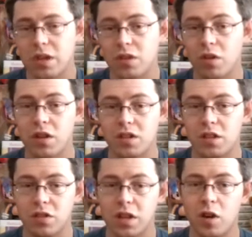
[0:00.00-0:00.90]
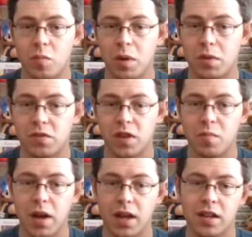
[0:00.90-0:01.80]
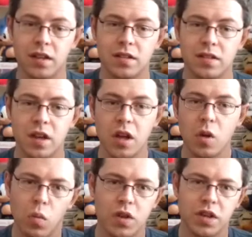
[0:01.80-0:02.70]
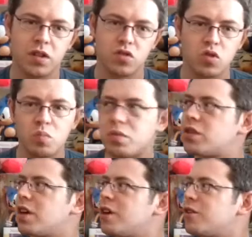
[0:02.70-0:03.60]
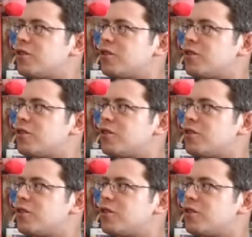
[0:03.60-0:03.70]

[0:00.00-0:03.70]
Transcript: it's great to hear people's feedback, and was I duped?